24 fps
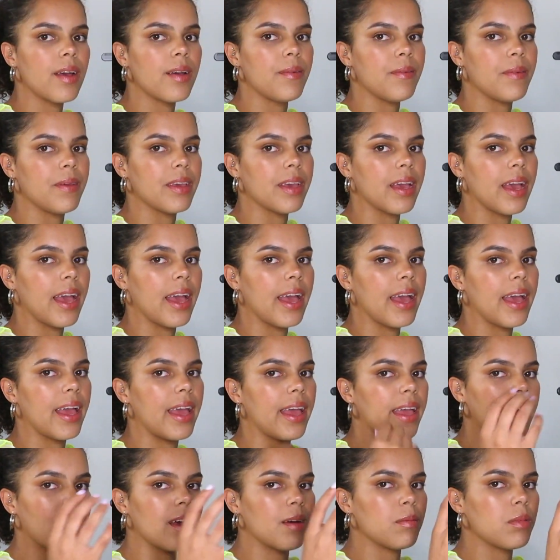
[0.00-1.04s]

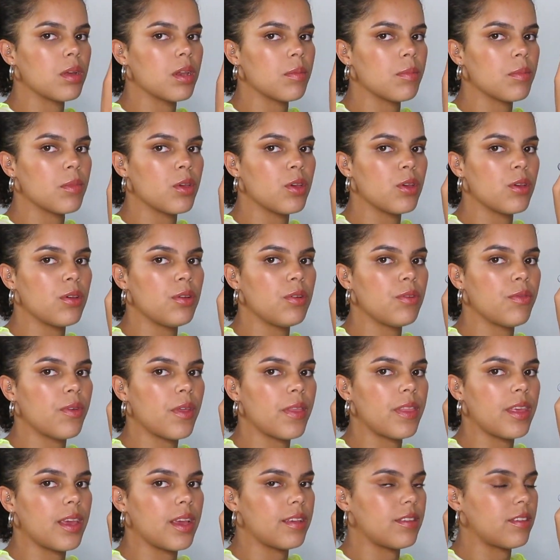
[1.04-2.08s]
Okay, I'm going to move
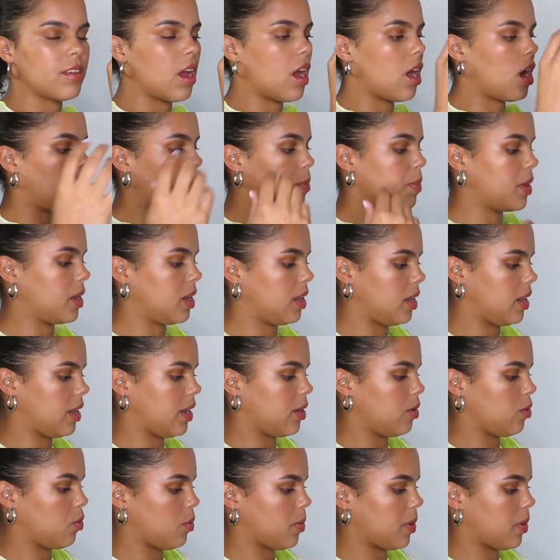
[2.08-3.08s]
this up a little